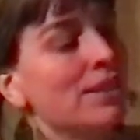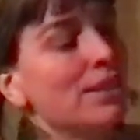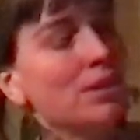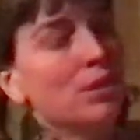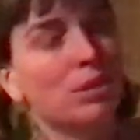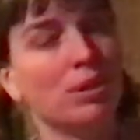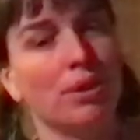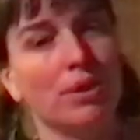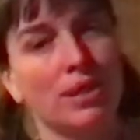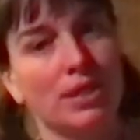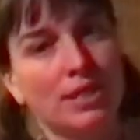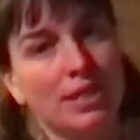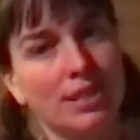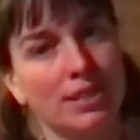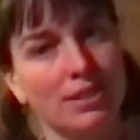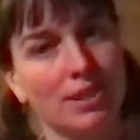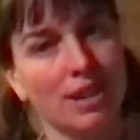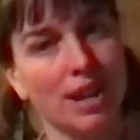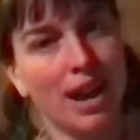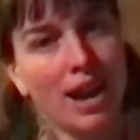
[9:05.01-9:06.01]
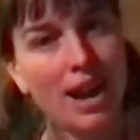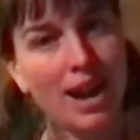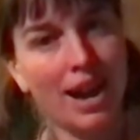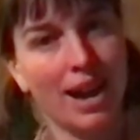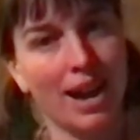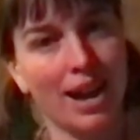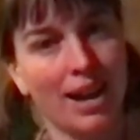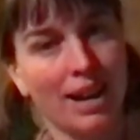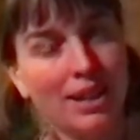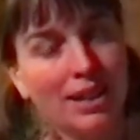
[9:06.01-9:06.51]
So this is ka.
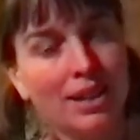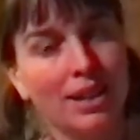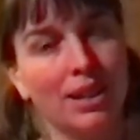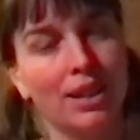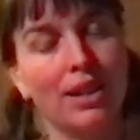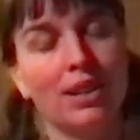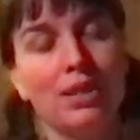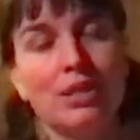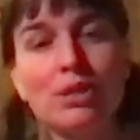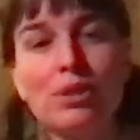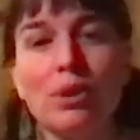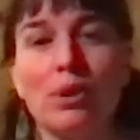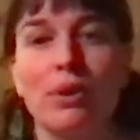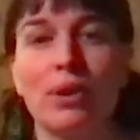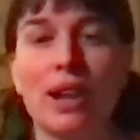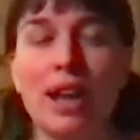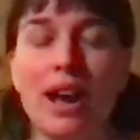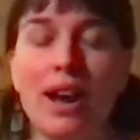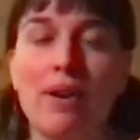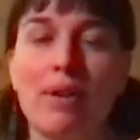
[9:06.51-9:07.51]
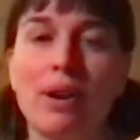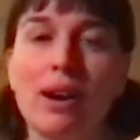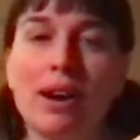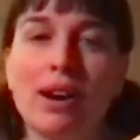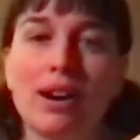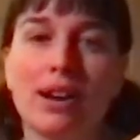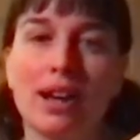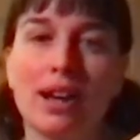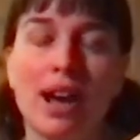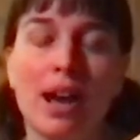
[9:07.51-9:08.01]
So now
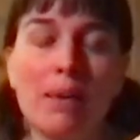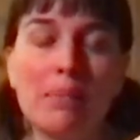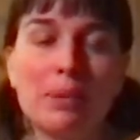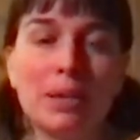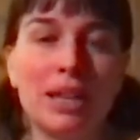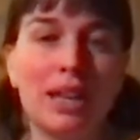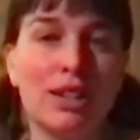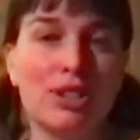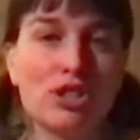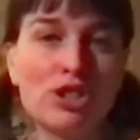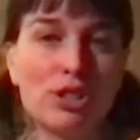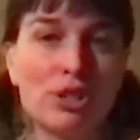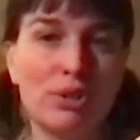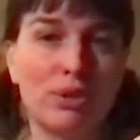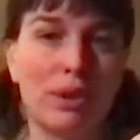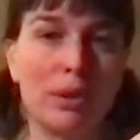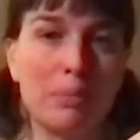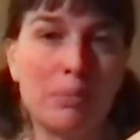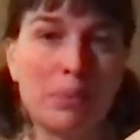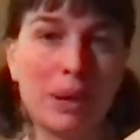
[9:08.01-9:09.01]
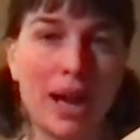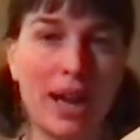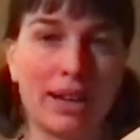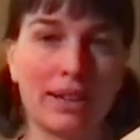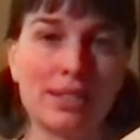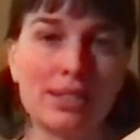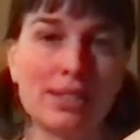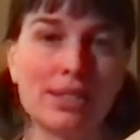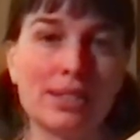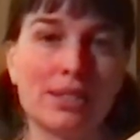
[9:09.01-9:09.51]
a combination you can
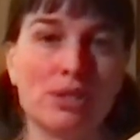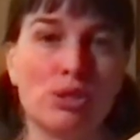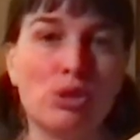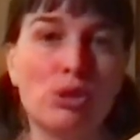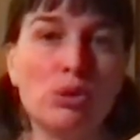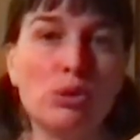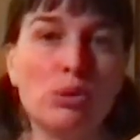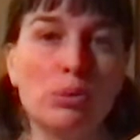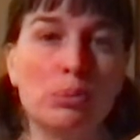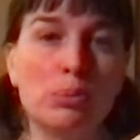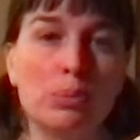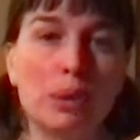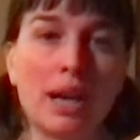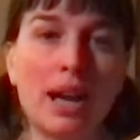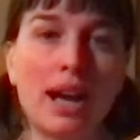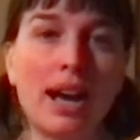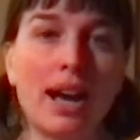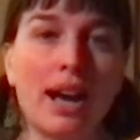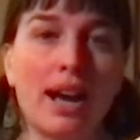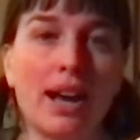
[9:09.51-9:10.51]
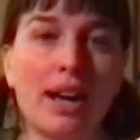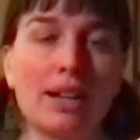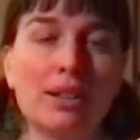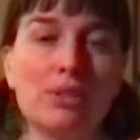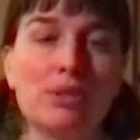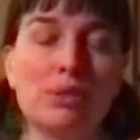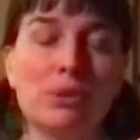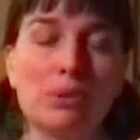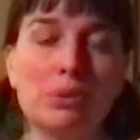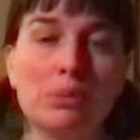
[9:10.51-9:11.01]
practice is doom, ka,
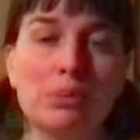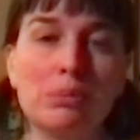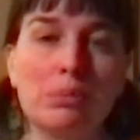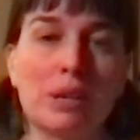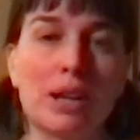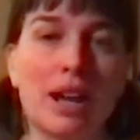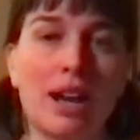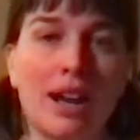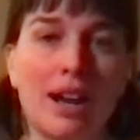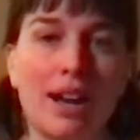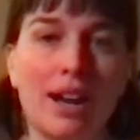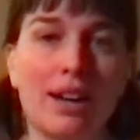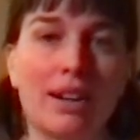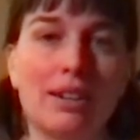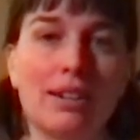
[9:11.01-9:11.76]
doom, ka.